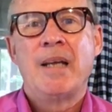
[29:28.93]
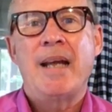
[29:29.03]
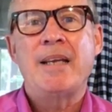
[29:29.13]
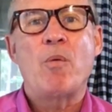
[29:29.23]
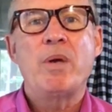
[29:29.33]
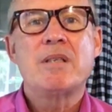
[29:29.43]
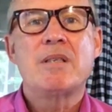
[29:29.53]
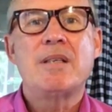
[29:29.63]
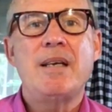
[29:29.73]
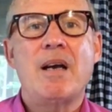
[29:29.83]
And yet we
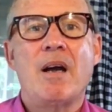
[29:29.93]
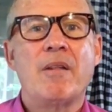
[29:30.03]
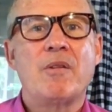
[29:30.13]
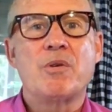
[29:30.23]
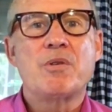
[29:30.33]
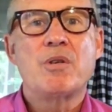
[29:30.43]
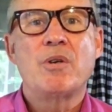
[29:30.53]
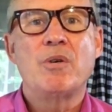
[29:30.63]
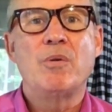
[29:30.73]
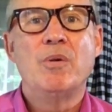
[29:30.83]
see others
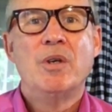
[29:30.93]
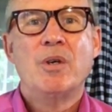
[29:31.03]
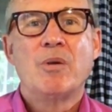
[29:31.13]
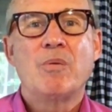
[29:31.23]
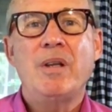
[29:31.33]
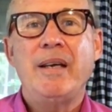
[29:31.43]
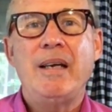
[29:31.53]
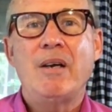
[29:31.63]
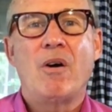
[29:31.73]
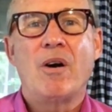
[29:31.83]
who
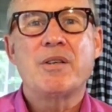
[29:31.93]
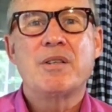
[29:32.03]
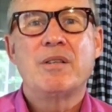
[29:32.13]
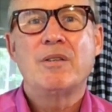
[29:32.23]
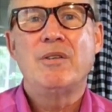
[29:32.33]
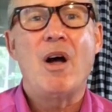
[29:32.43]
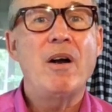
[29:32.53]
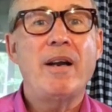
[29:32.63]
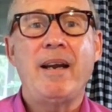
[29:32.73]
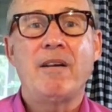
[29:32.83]
really aren't
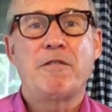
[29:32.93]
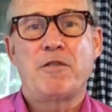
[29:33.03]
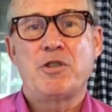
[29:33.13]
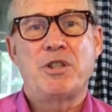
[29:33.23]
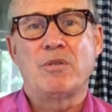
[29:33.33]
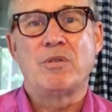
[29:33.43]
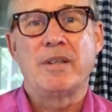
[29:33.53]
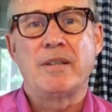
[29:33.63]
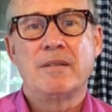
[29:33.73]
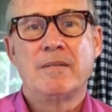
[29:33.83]
longing for
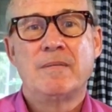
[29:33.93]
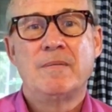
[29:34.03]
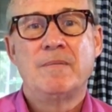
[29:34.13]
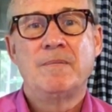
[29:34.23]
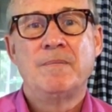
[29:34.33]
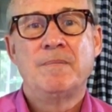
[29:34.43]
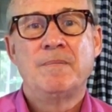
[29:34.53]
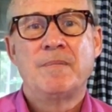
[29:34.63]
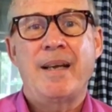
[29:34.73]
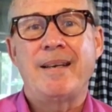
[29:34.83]
children
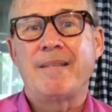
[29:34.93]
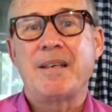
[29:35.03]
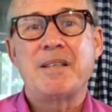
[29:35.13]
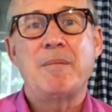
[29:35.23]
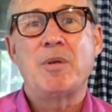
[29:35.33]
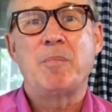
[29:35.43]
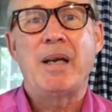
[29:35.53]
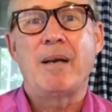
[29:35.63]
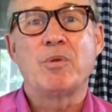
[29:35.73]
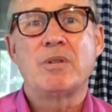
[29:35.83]
and yet they seem to be
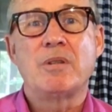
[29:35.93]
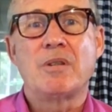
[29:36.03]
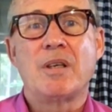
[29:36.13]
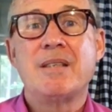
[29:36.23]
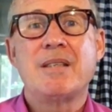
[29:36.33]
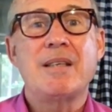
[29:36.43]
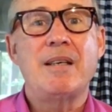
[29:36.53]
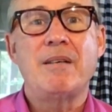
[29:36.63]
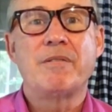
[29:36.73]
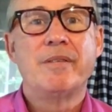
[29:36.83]
able to
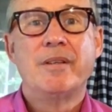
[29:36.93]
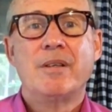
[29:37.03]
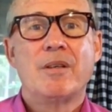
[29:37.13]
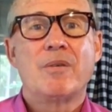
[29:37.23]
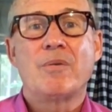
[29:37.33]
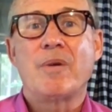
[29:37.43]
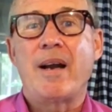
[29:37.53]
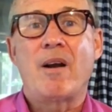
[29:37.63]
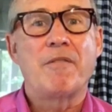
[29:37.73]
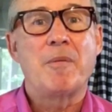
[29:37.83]
conceive
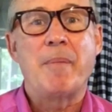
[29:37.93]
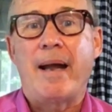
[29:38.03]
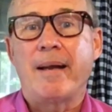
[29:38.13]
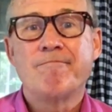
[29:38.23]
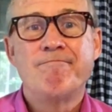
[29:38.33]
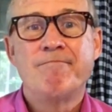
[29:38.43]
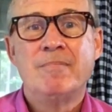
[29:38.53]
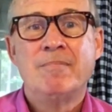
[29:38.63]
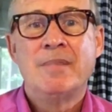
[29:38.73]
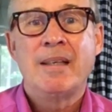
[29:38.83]
right off the bat.
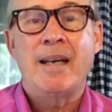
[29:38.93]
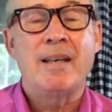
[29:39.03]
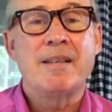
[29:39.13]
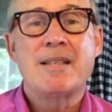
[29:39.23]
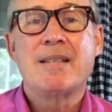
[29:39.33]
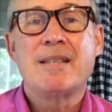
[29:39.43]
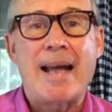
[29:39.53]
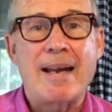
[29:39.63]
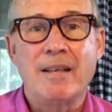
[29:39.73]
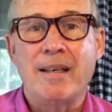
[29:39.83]
And
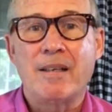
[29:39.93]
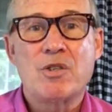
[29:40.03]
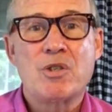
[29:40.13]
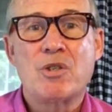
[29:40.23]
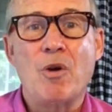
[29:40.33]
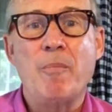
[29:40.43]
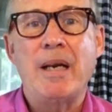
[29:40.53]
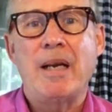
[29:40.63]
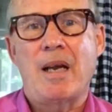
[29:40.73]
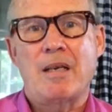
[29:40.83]
sadly, in so
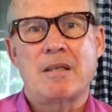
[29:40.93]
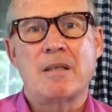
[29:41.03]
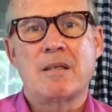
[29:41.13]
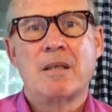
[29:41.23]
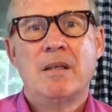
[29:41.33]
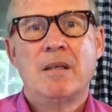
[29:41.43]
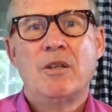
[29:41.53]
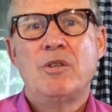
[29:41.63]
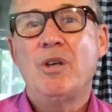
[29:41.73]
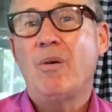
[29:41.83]
many cases,
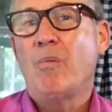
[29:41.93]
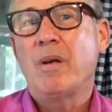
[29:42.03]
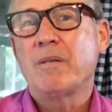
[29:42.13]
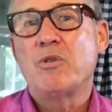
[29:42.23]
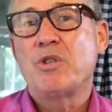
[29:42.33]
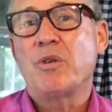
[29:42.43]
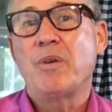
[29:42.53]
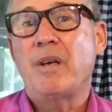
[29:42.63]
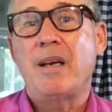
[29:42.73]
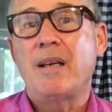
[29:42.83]
don't want those
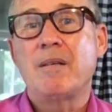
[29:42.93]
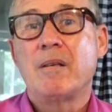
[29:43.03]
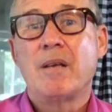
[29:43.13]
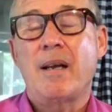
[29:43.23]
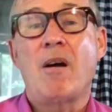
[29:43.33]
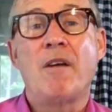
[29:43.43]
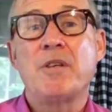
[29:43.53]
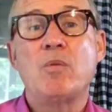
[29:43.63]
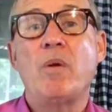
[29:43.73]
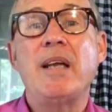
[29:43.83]
children. And in,
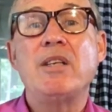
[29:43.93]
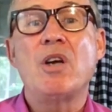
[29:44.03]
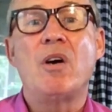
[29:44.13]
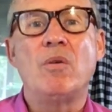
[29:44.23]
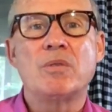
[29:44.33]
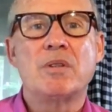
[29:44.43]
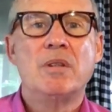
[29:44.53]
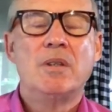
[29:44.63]
often, when they don't,